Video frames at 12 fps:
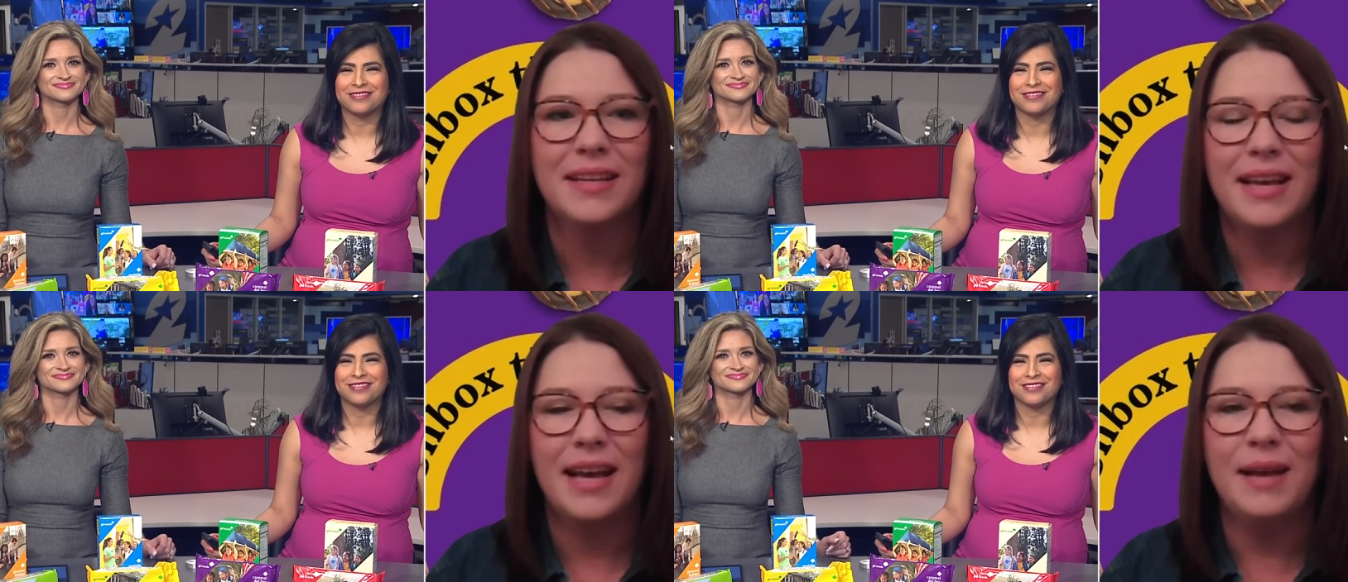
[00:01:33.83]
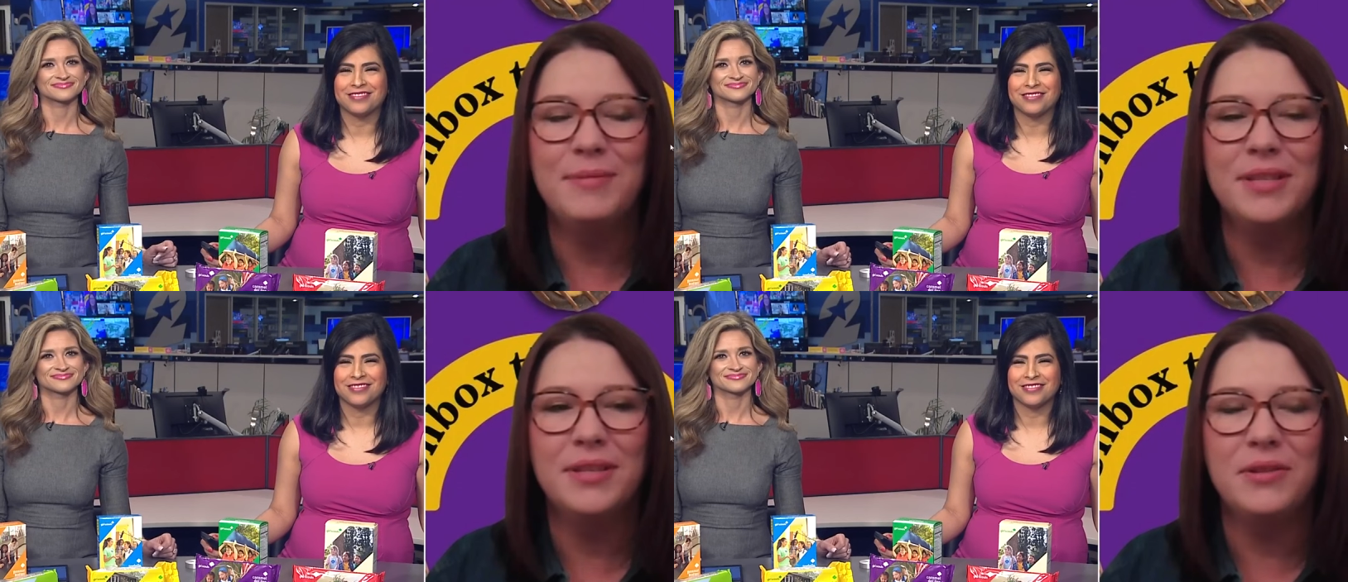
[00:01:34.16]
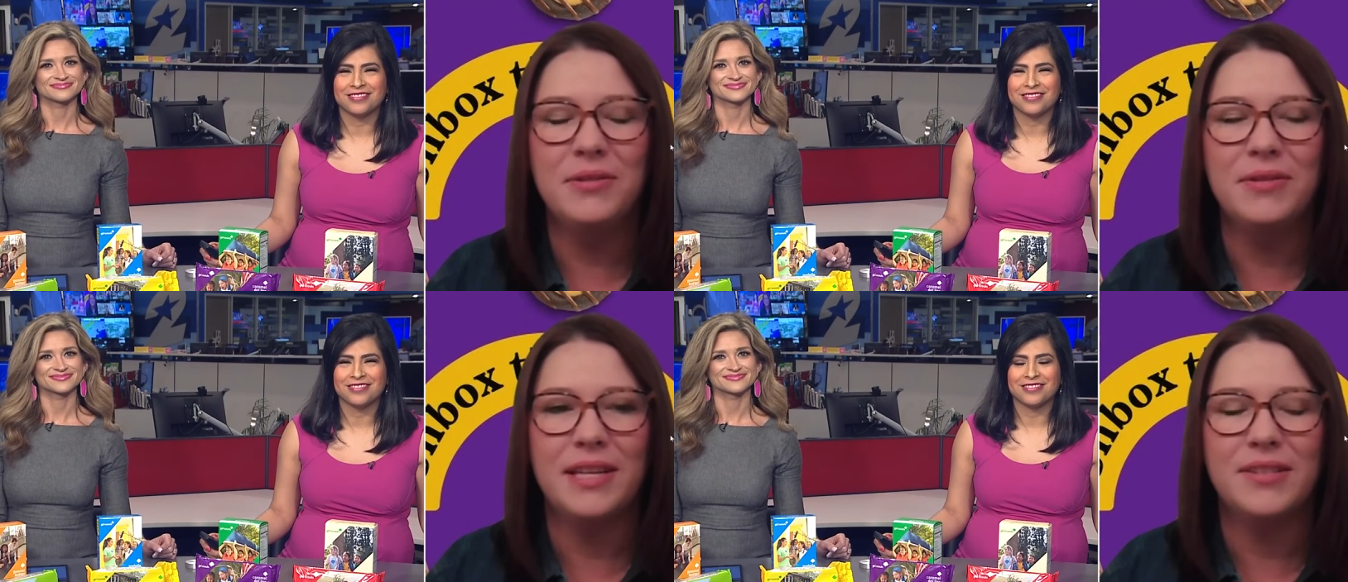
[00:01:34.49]
Speaker 1: Absolutely.
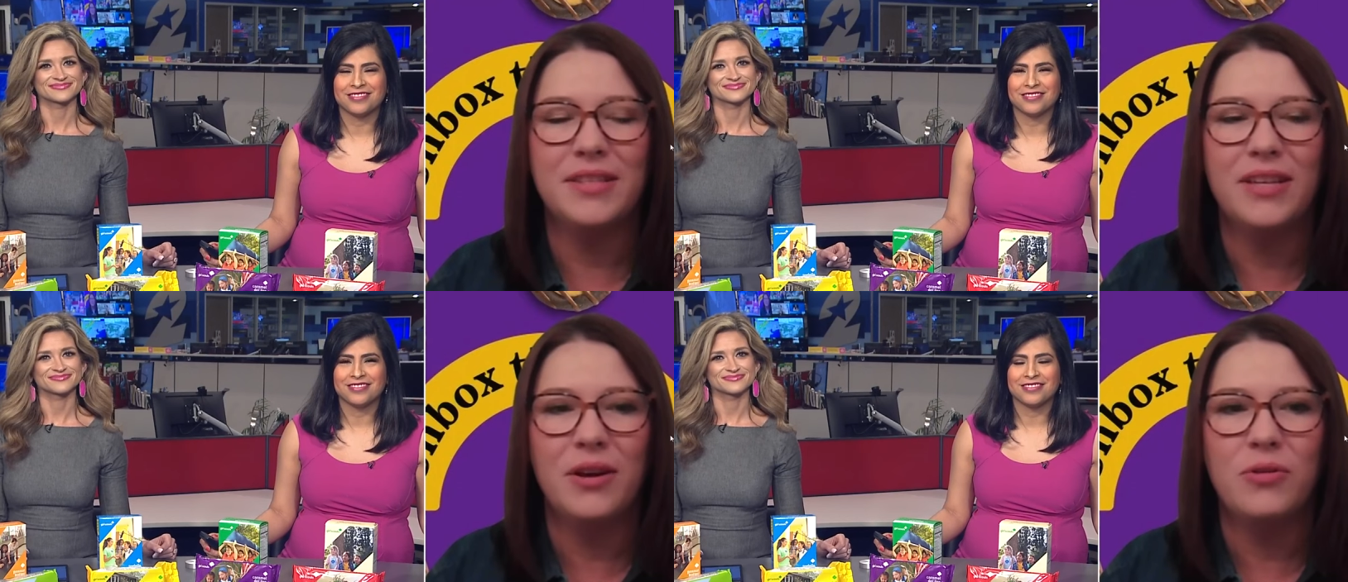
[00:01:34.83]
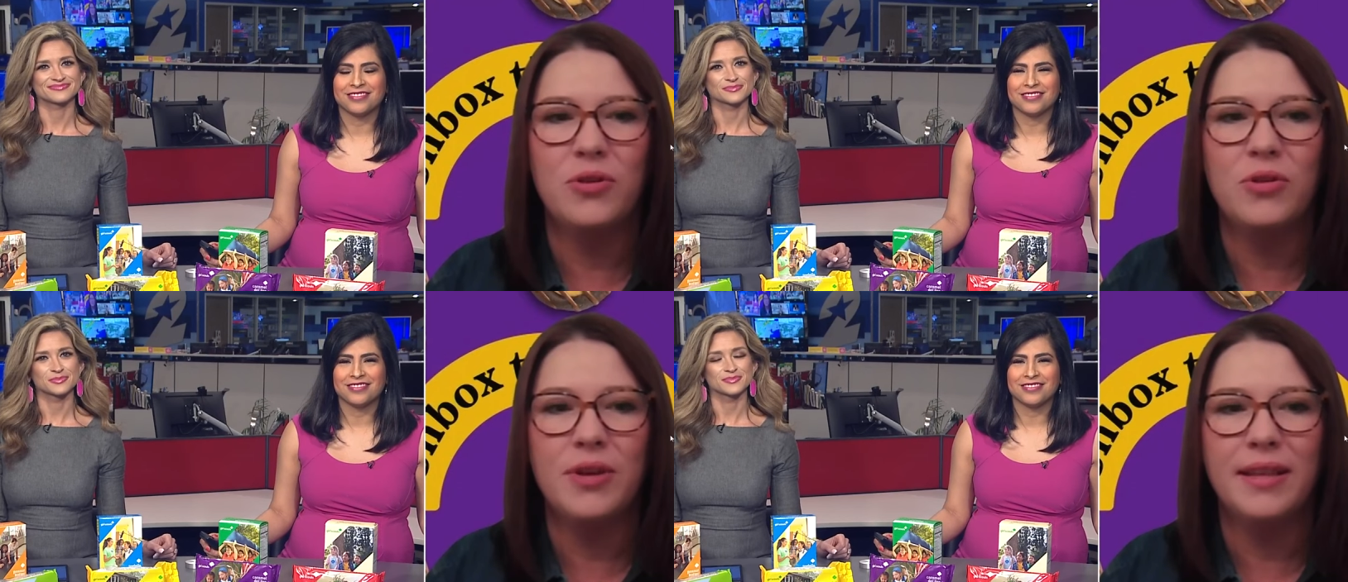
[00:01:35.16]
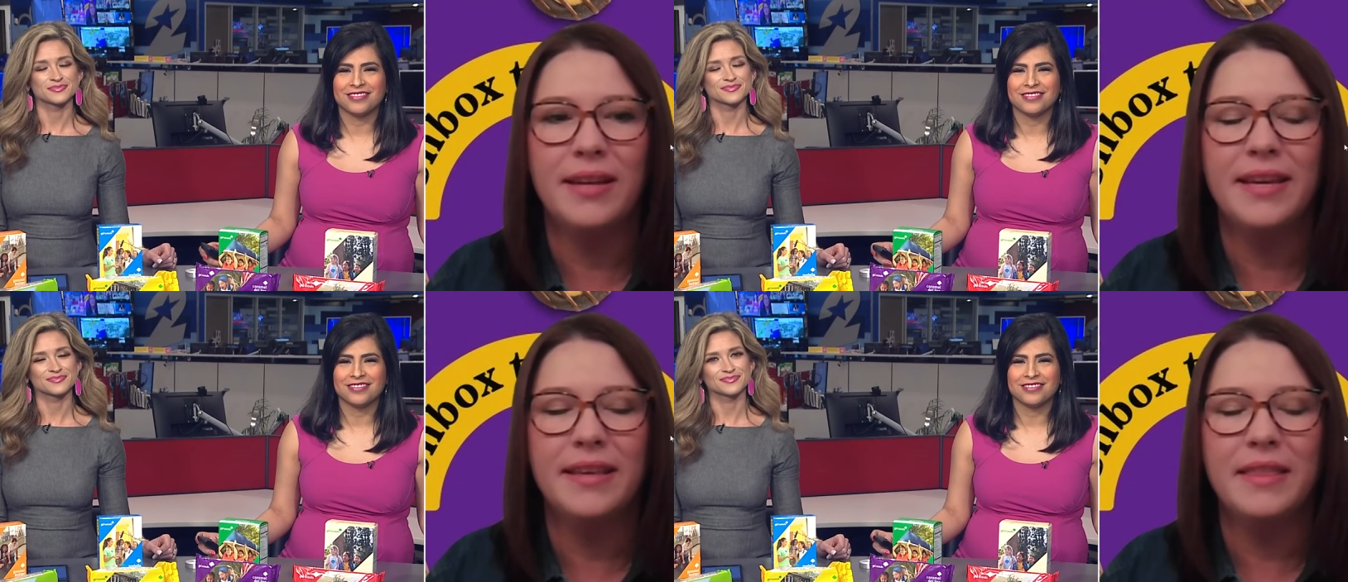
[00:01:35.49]
So you can get
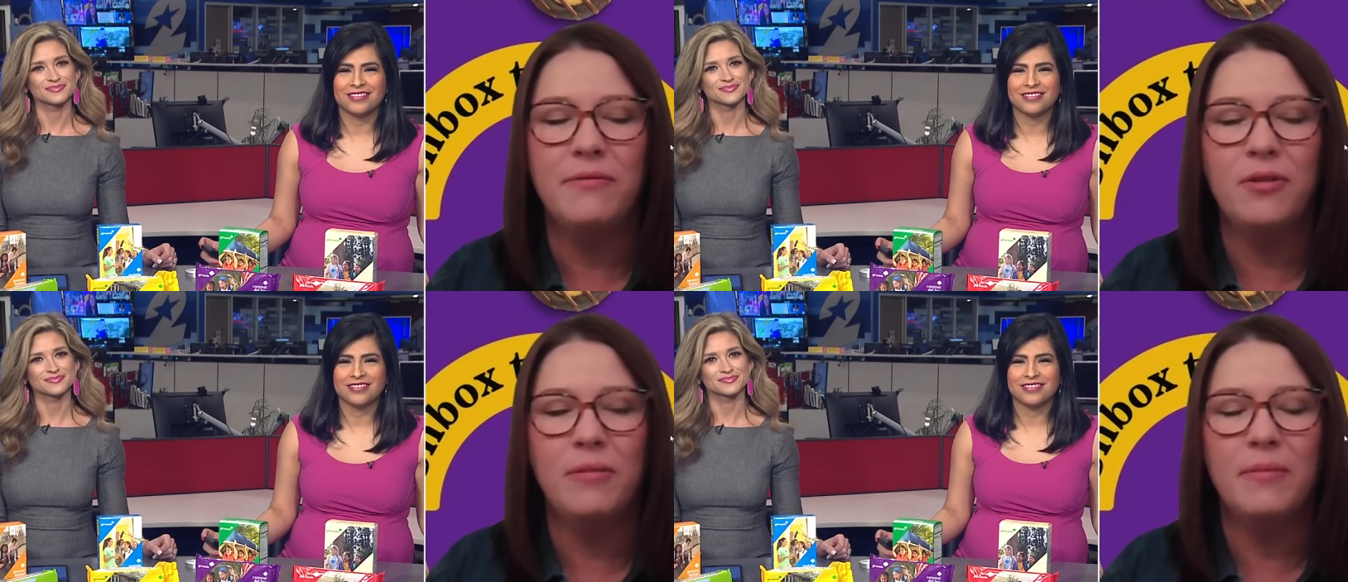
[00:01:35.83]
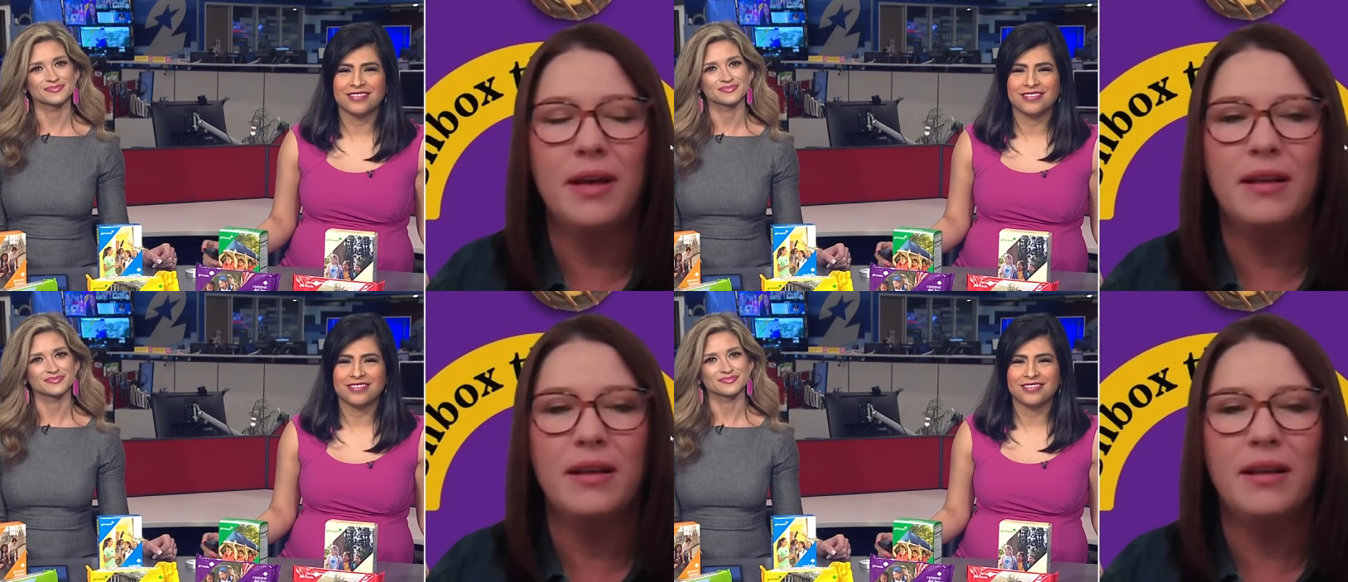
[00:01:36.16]
them from a